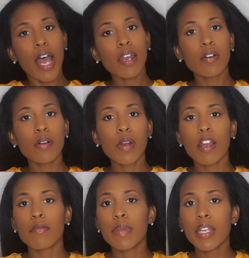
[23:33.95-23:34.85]
I don't know
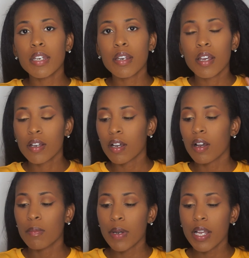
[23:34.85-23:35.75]
where I've been,
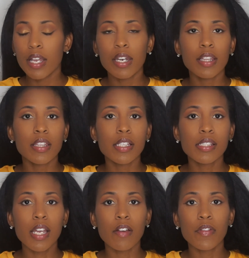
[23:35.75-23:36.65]
but this
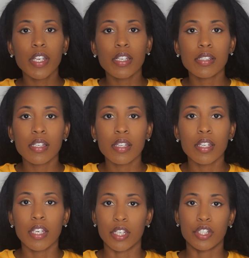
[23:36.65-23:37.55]
stuff is
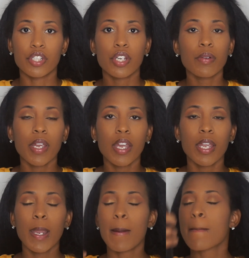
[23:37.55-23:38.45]
the ish,
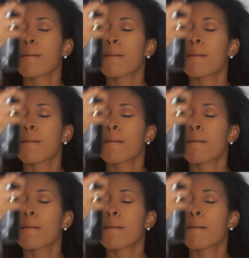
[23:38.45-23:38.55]
okay?